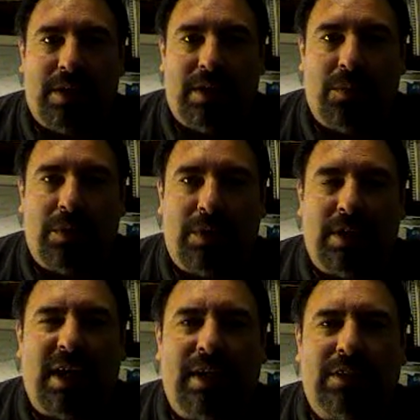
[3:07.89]
uh, one of the
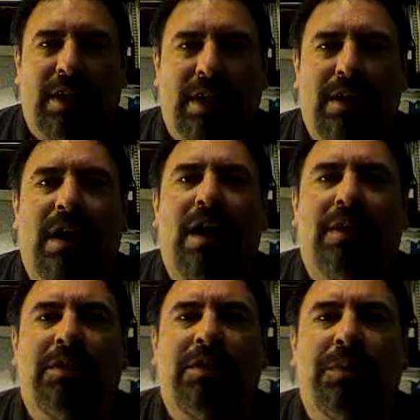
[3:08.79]
guys I I
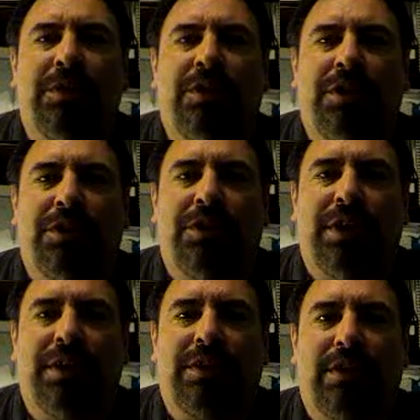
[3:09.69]
would
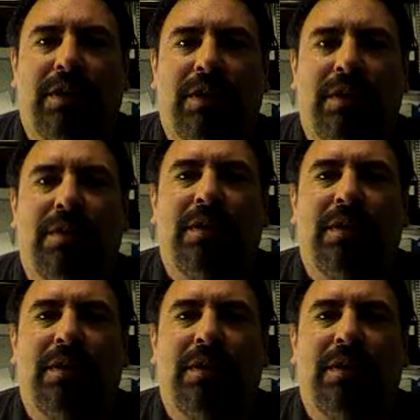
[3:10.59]
suggest uh,